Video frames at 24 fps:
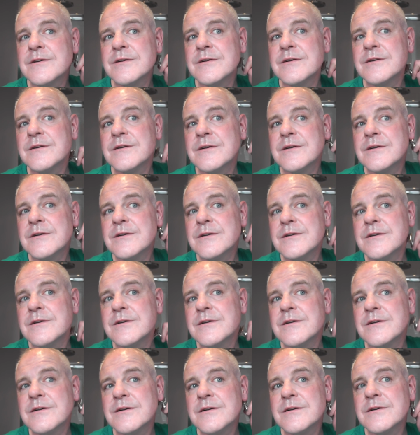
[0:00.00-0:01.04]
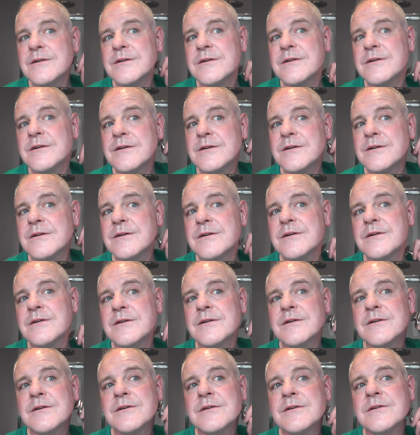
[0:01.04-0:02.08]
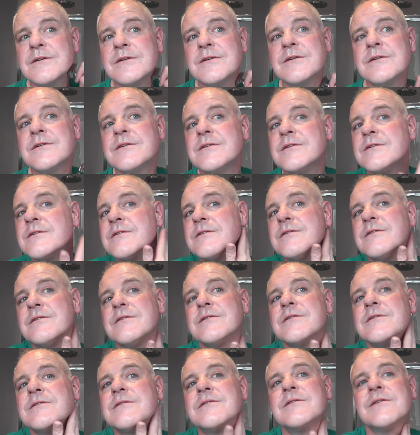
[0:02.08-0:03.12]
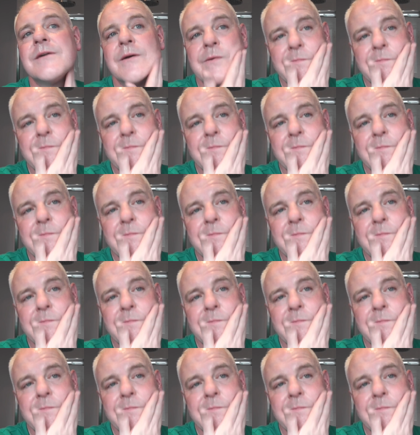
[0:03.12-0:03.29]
No one is speaking in this clip.